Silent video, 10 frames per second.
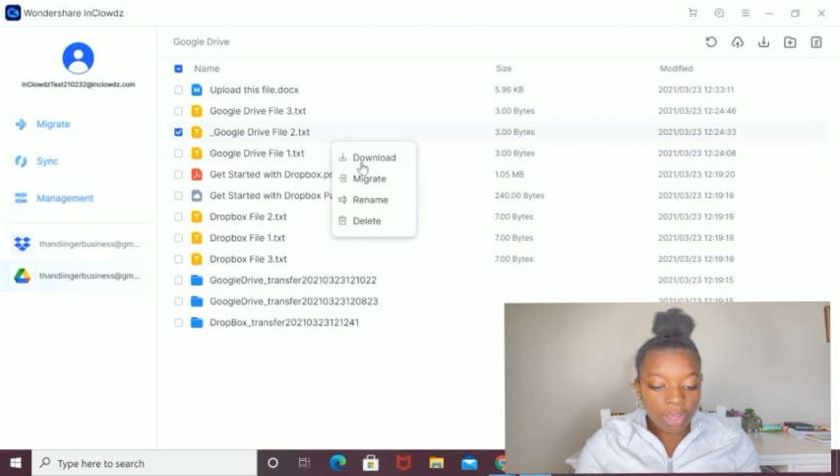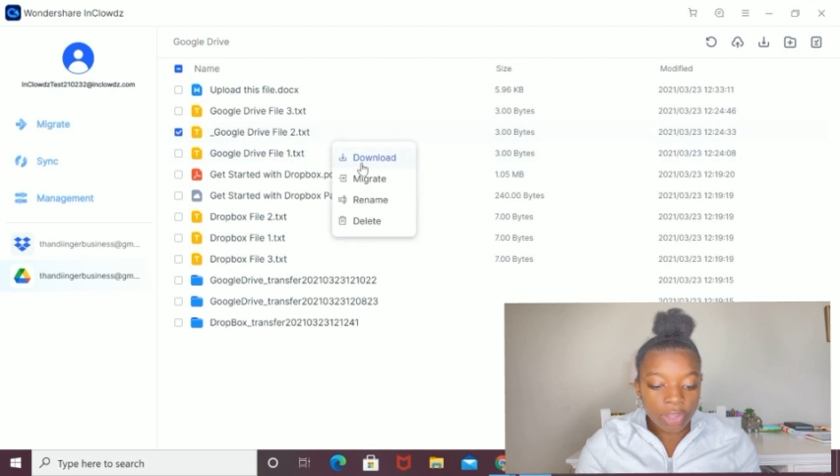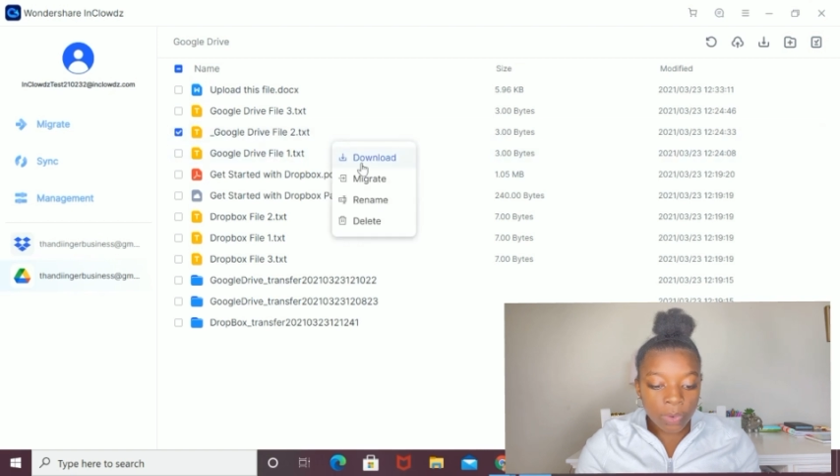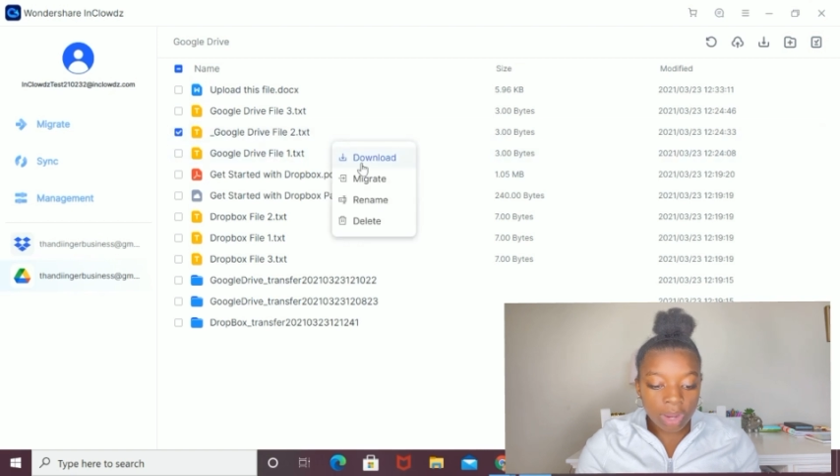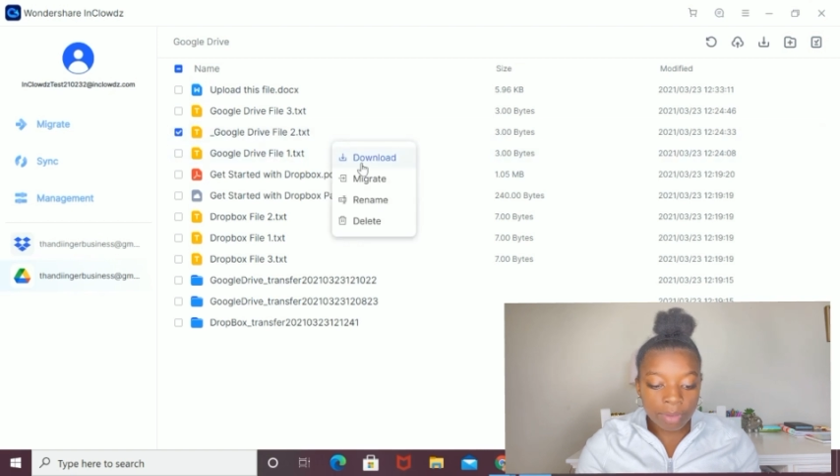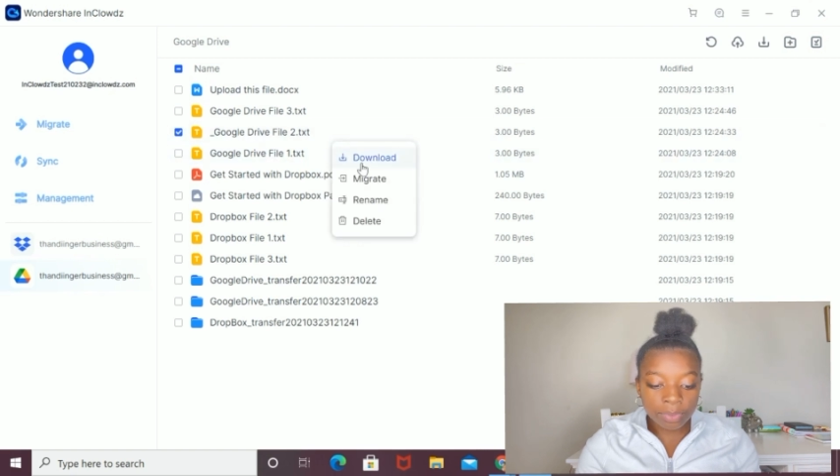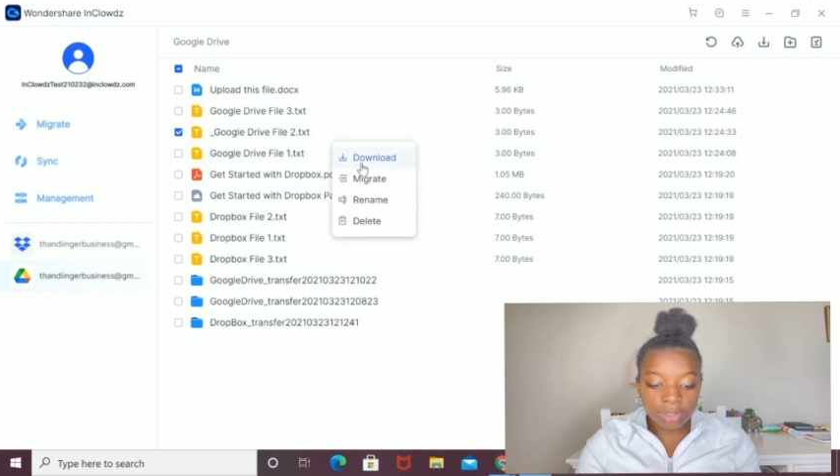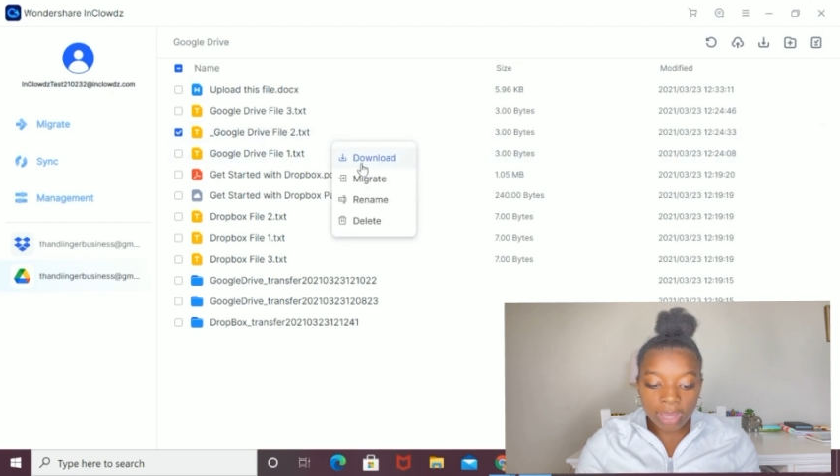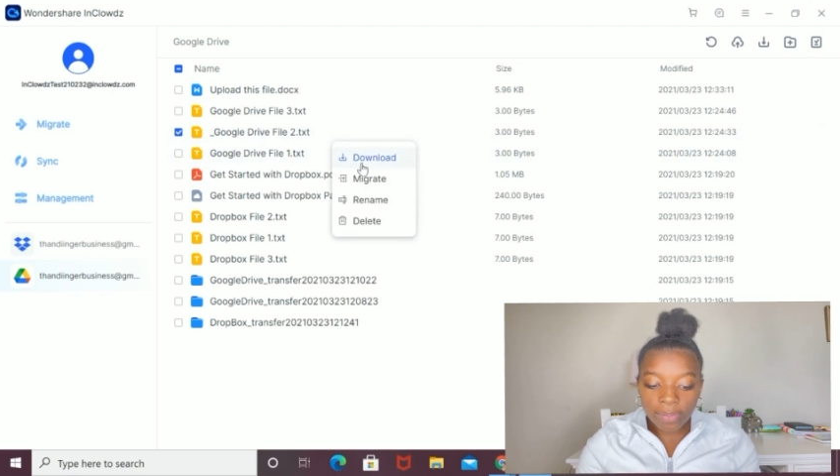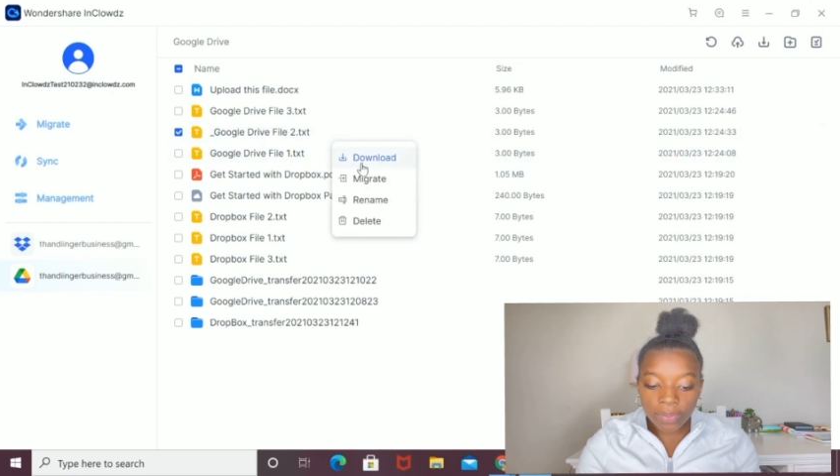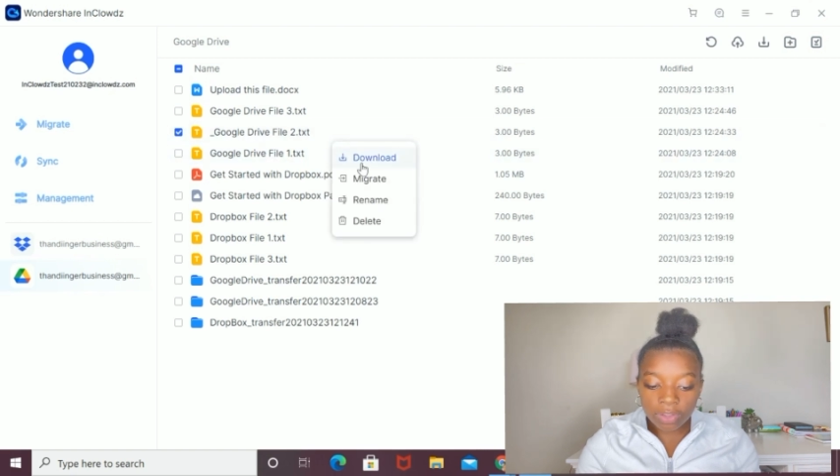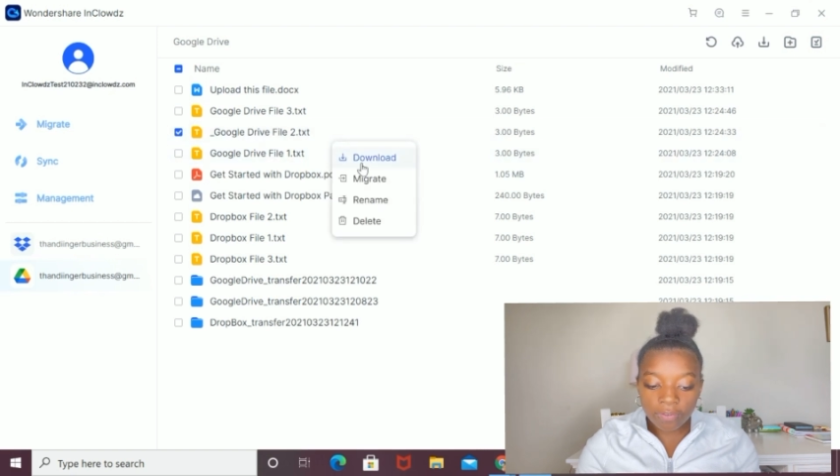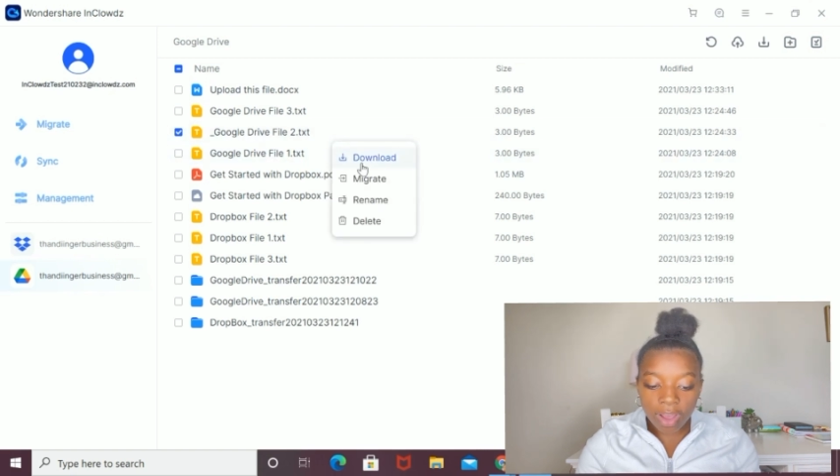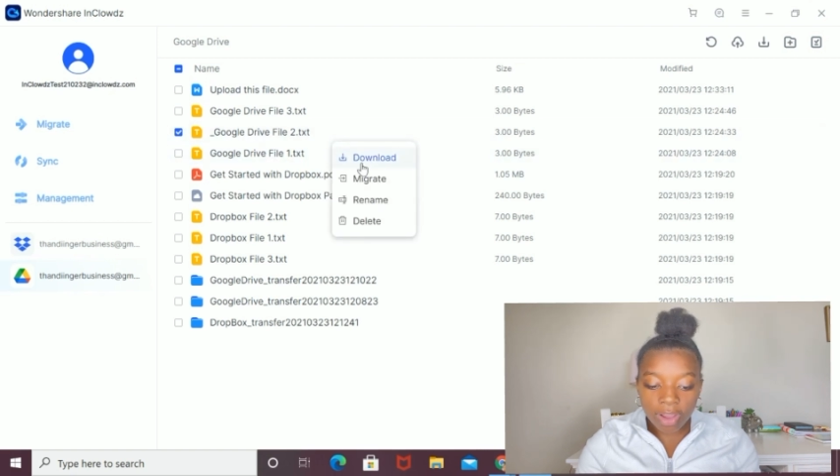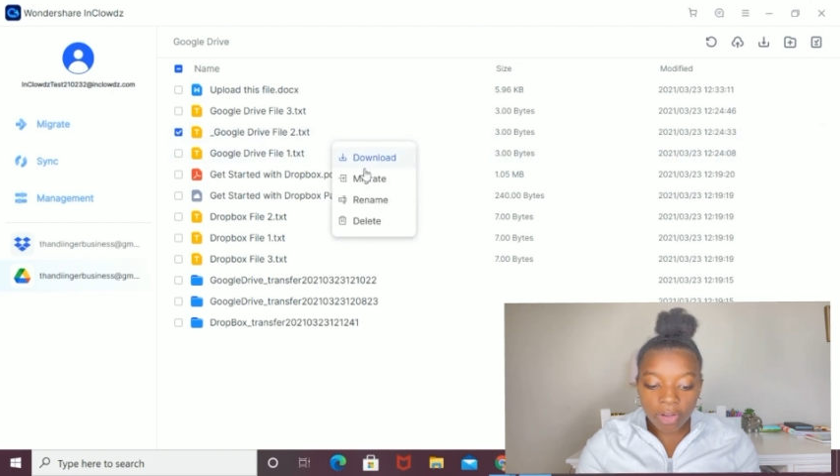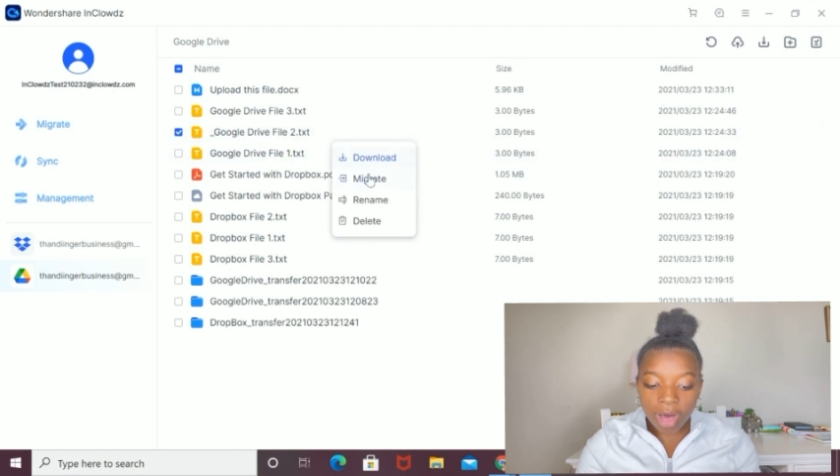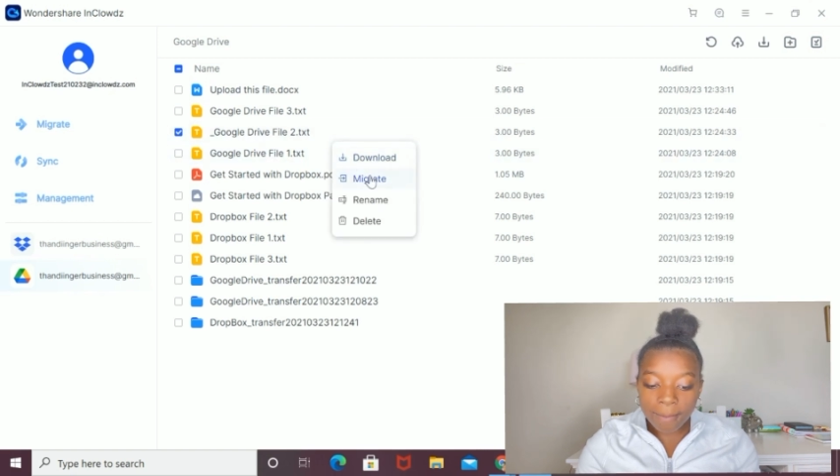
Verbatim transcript: you're able to download the file,